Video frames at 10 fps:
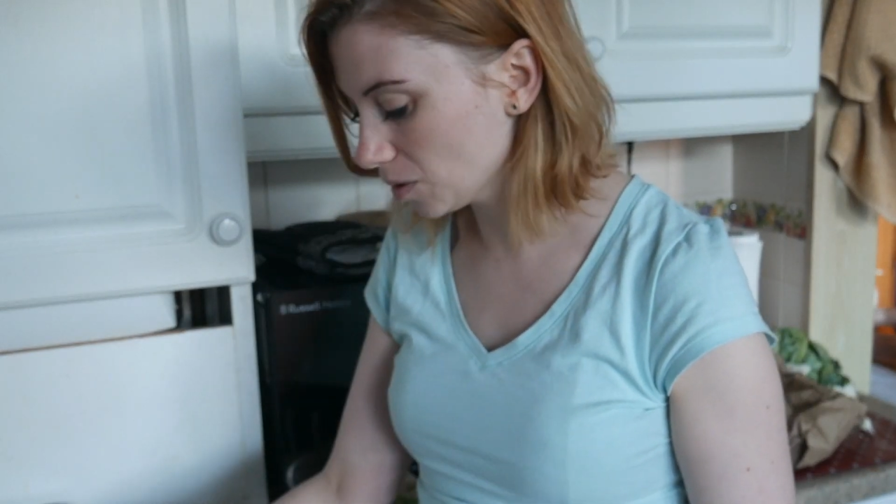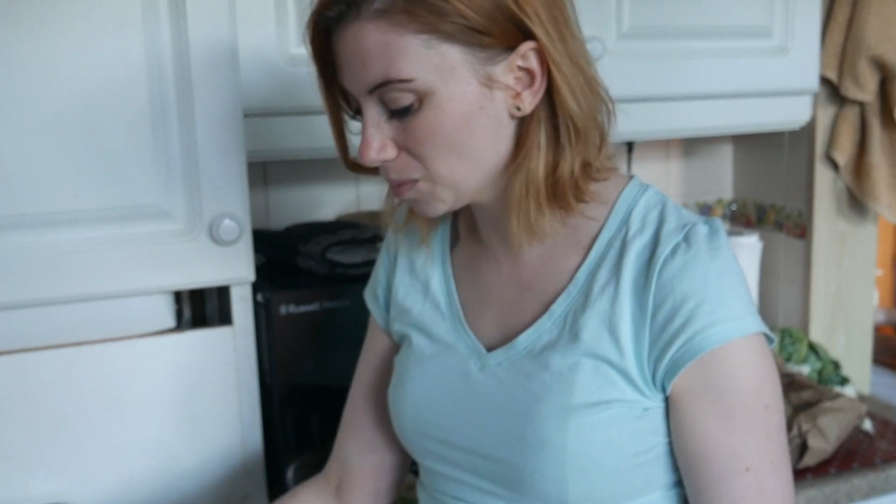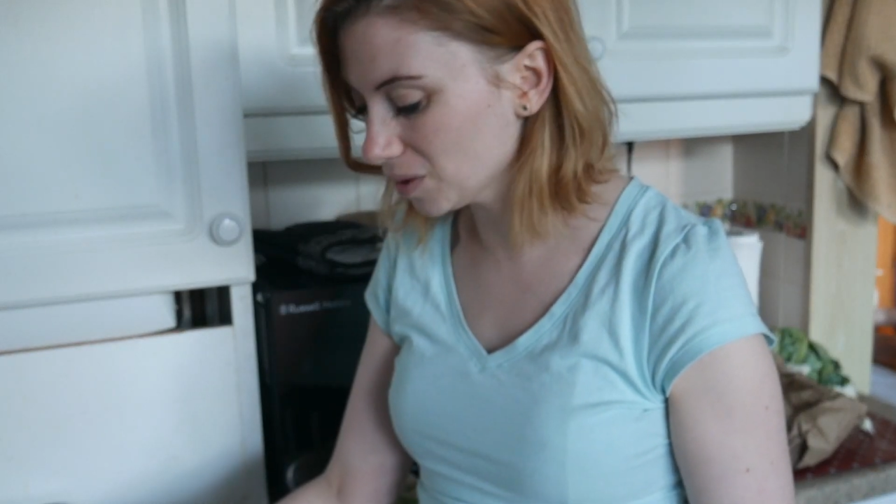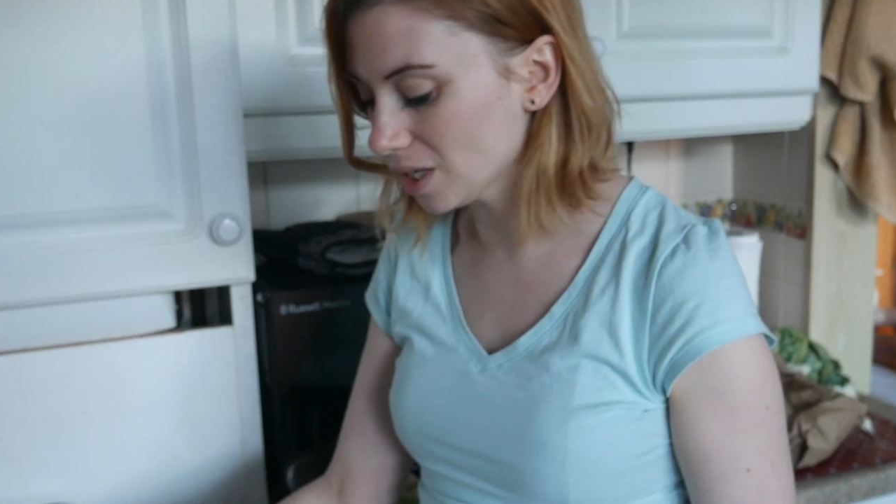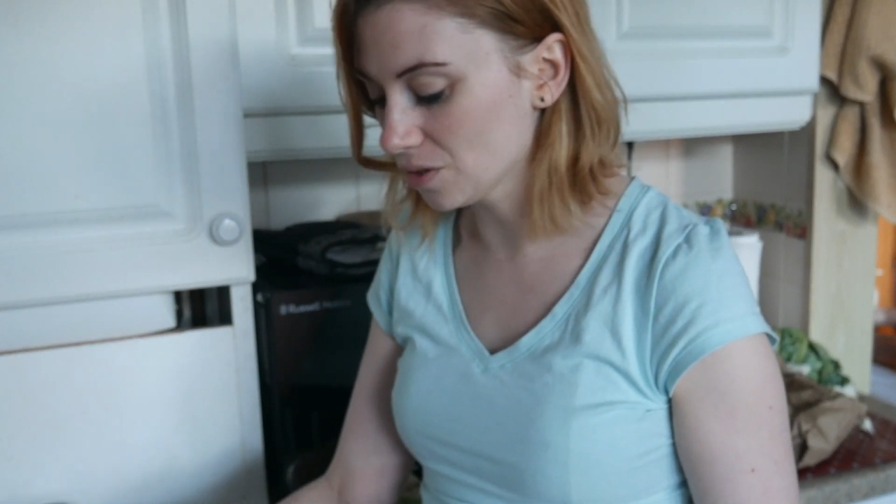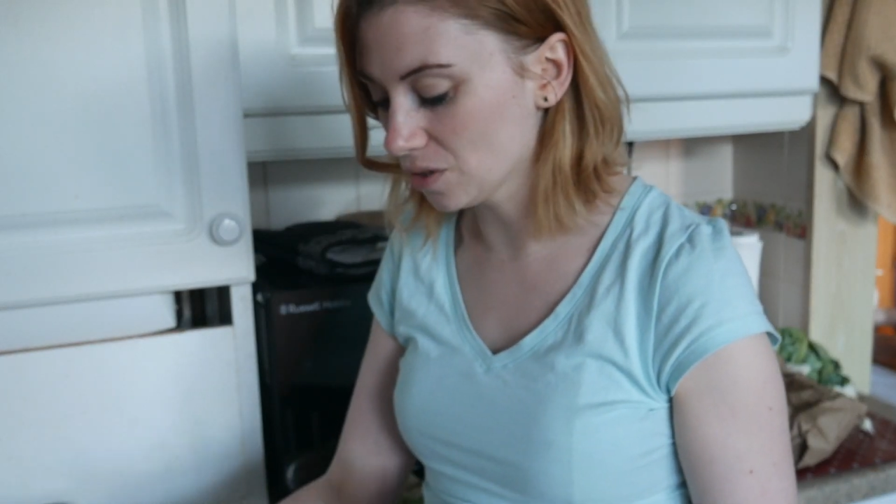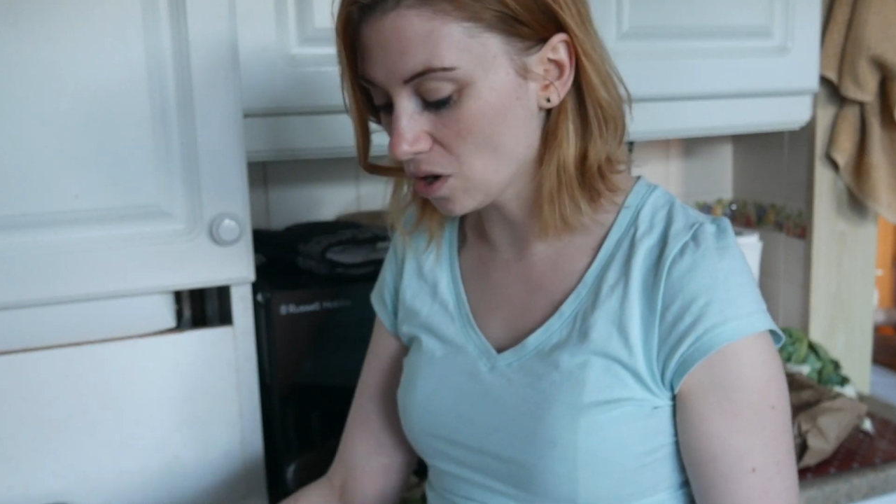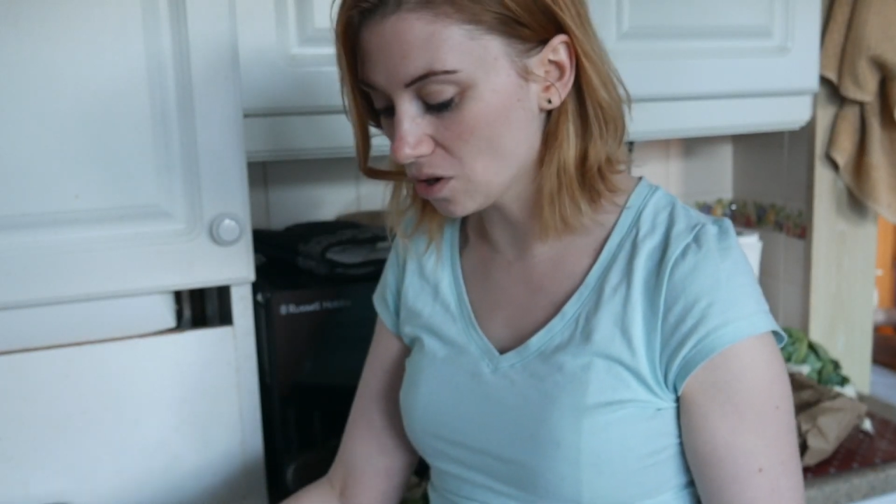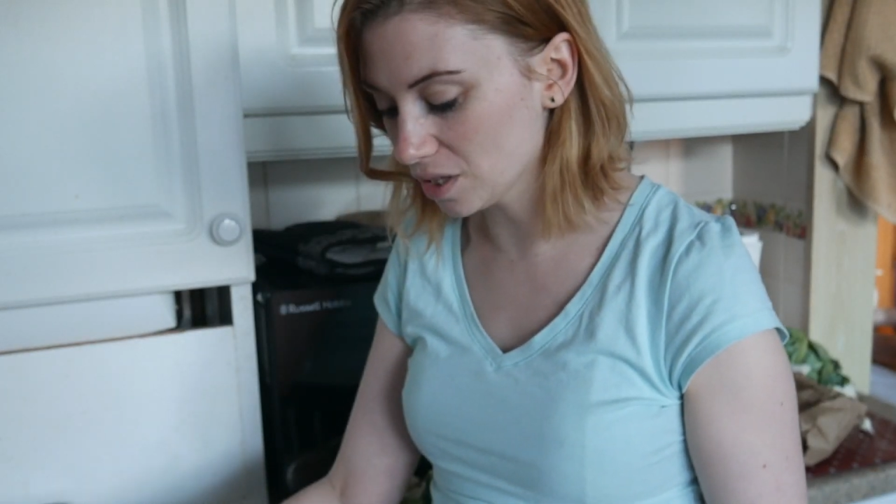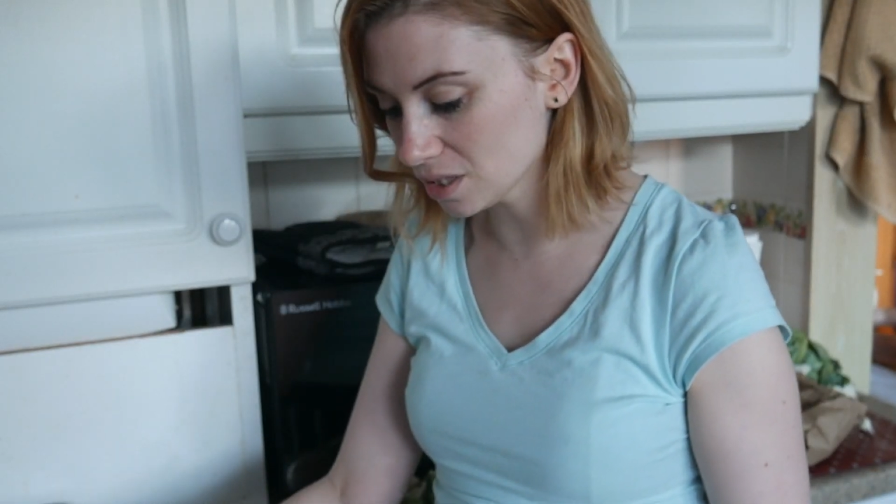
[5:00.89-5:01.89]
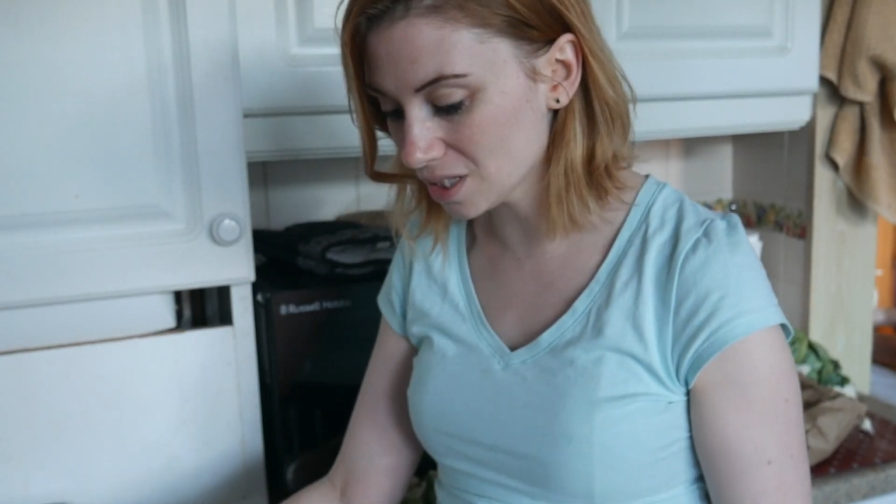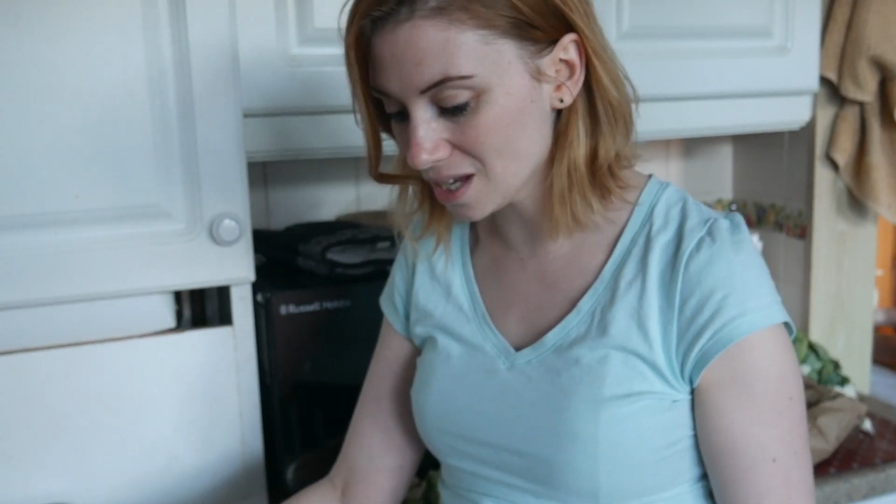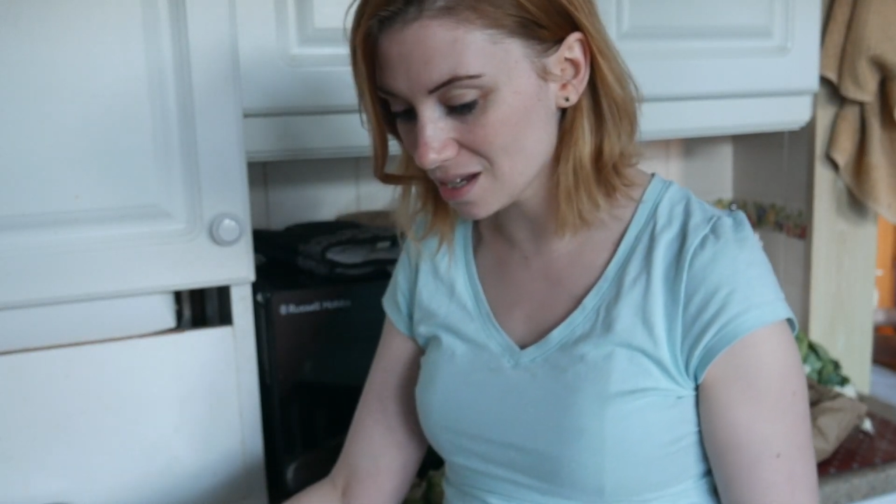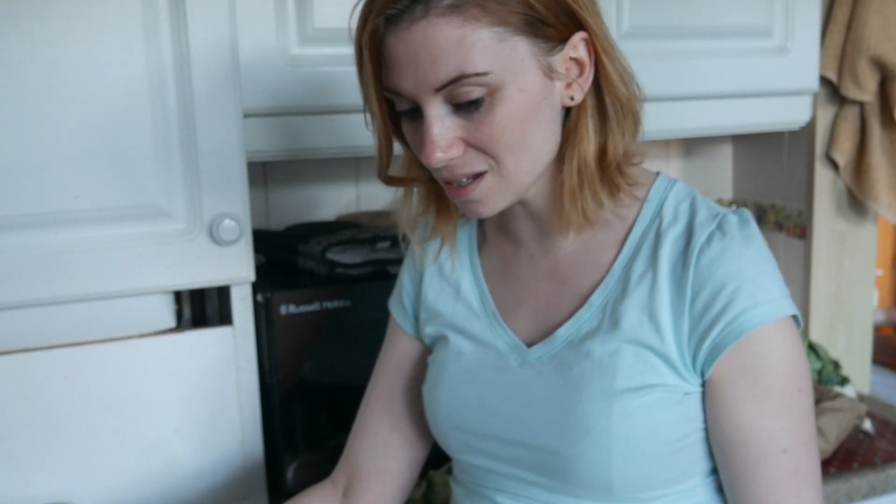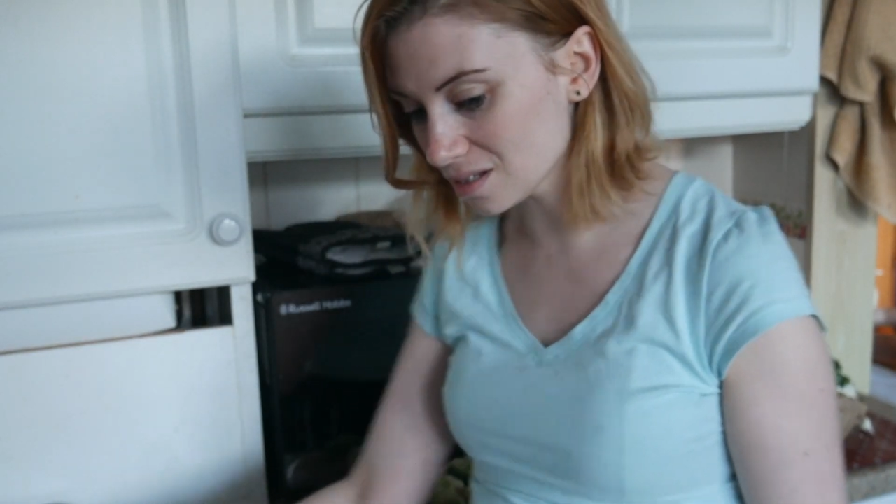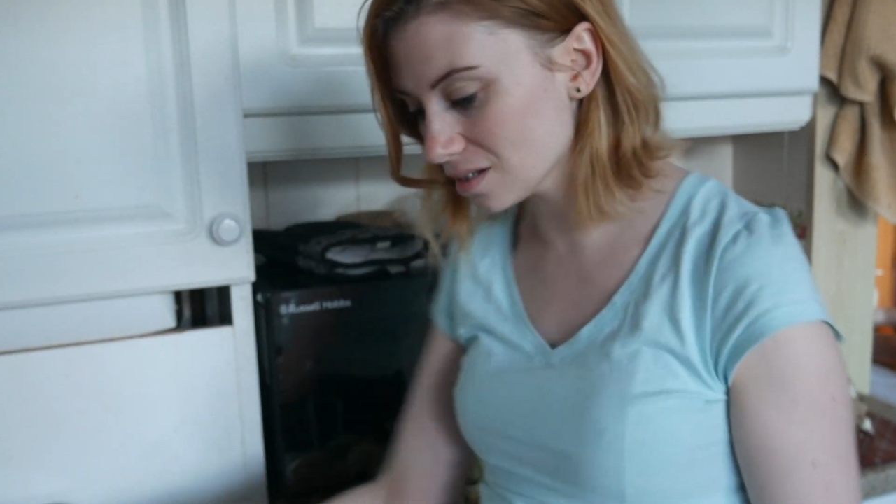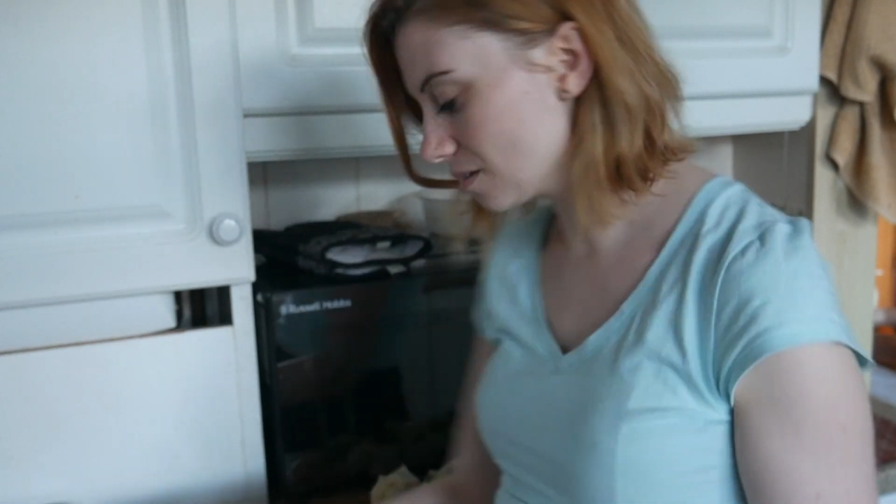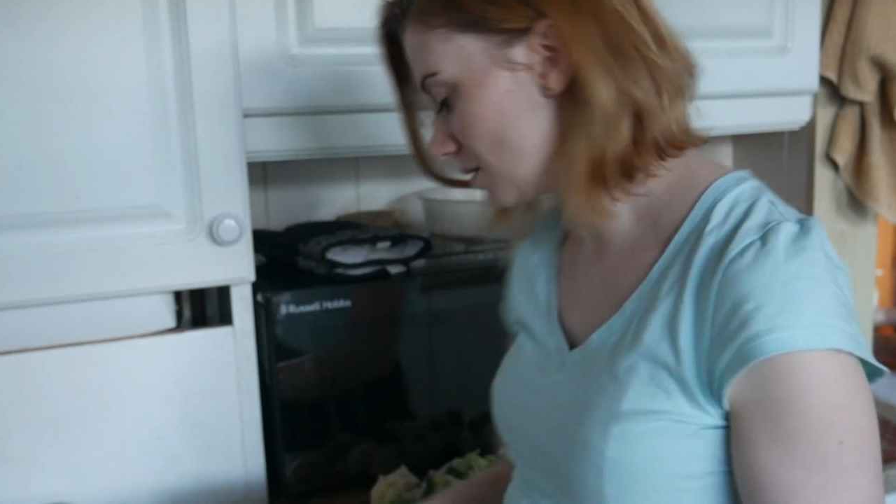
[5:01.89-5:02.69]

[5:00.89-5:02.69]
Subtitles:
to put that on the highest heat,